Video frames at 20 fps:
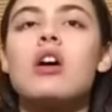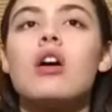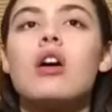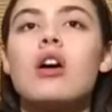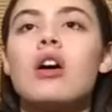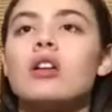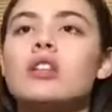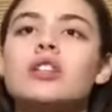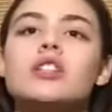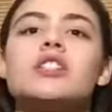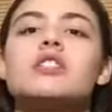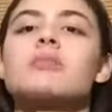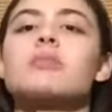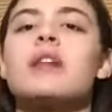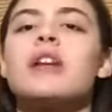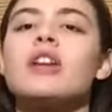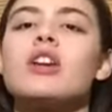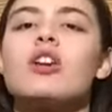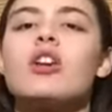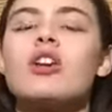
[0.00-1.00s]
on this
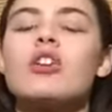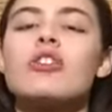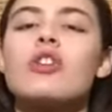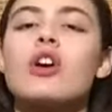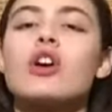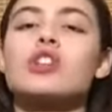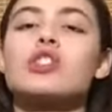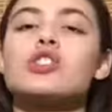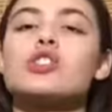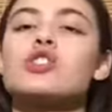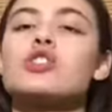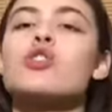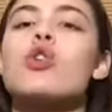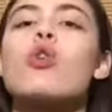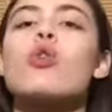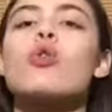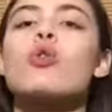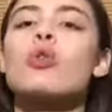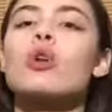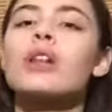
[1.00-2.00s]
planet Earth are
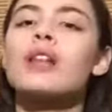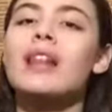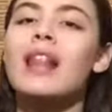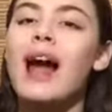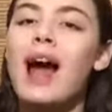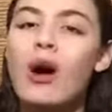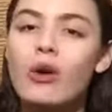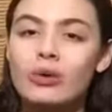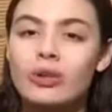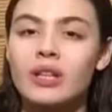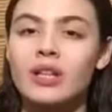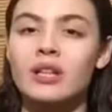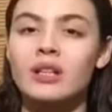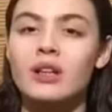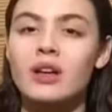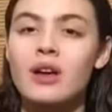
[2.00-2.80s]
so clouded.